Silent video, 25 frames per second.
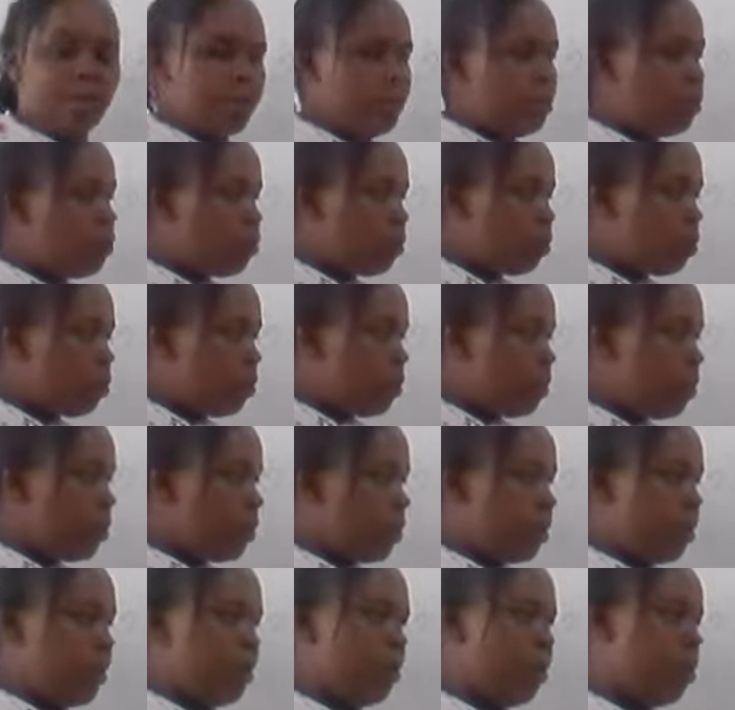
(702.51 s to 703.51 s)
You
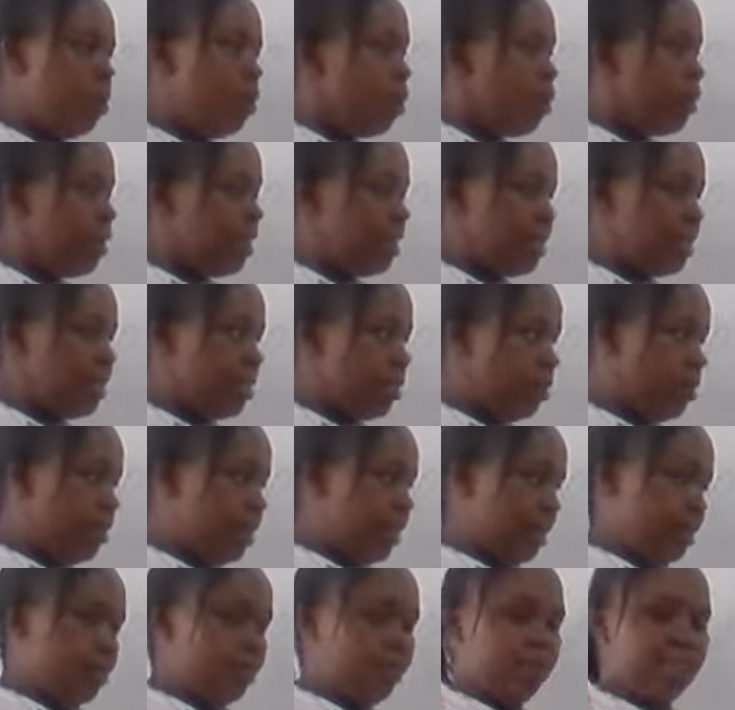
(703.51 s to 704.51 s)
know all the stock
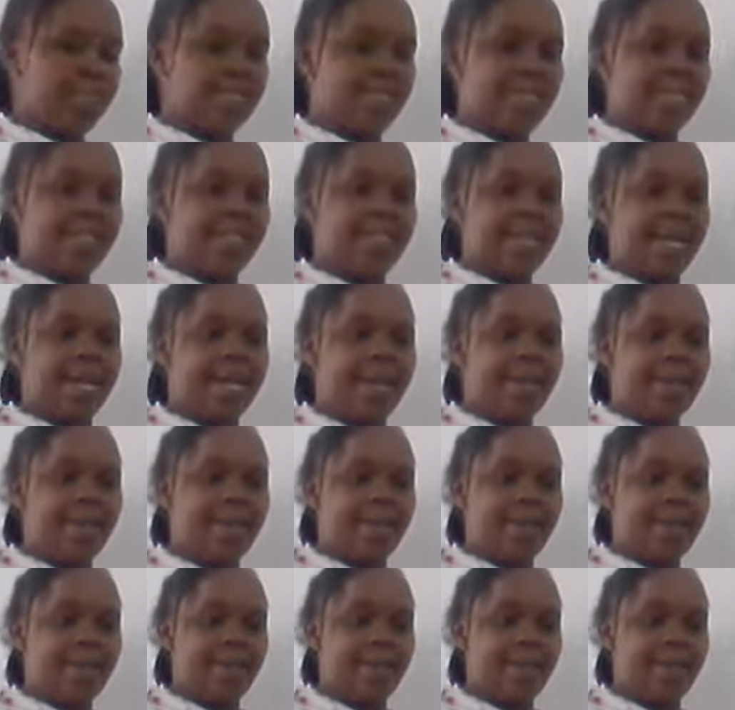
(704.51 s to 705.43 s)
records that are